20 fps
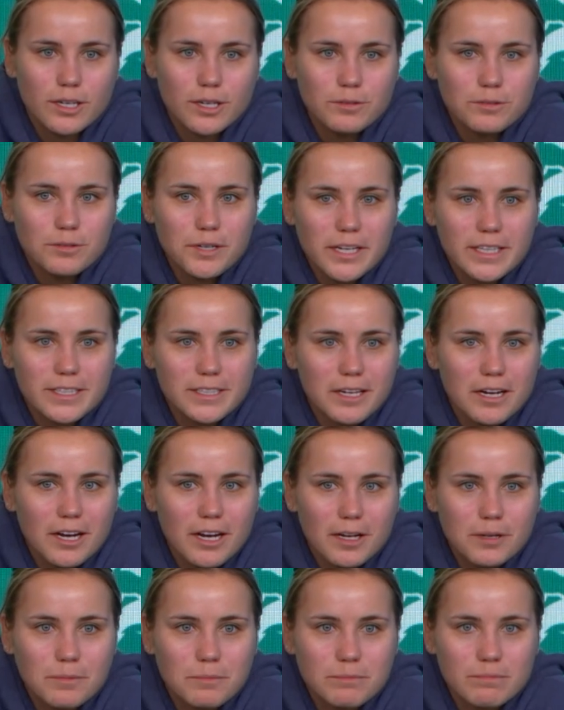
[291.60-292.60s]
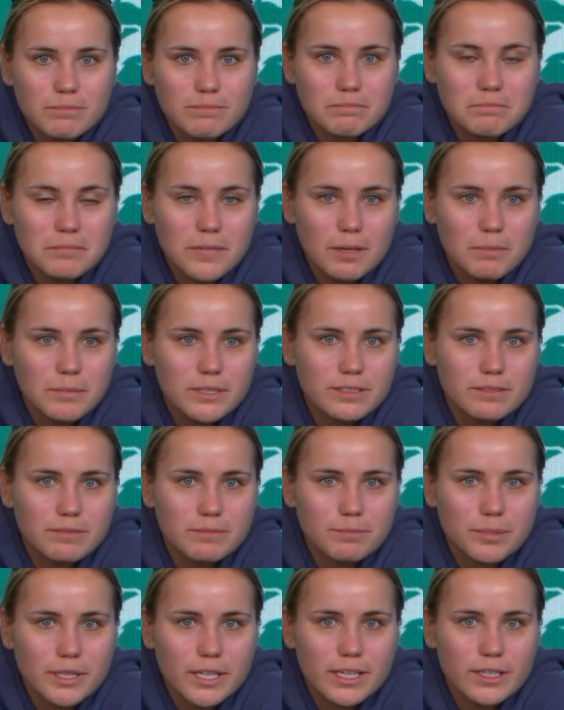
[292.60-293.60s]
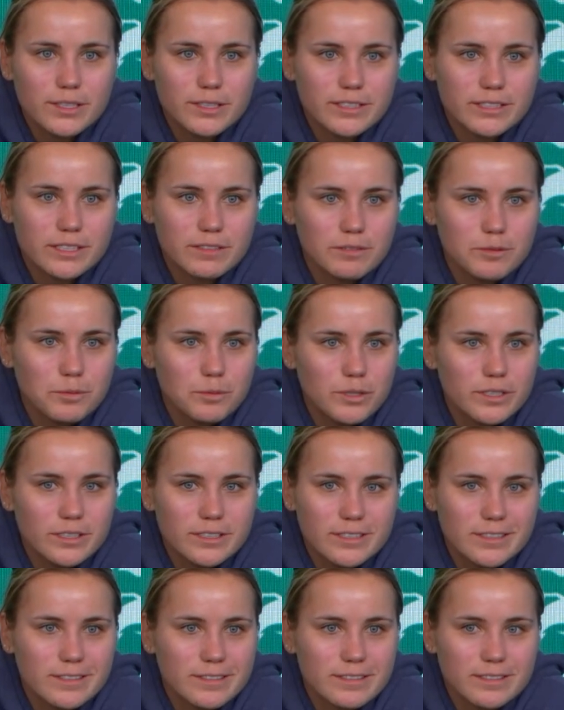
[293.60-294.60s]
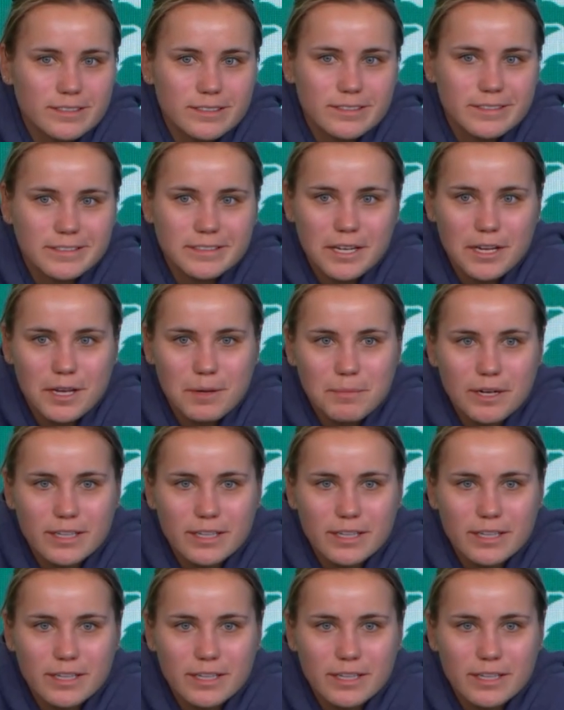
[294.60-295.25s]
Right. I mean, players, everyone, it's the same.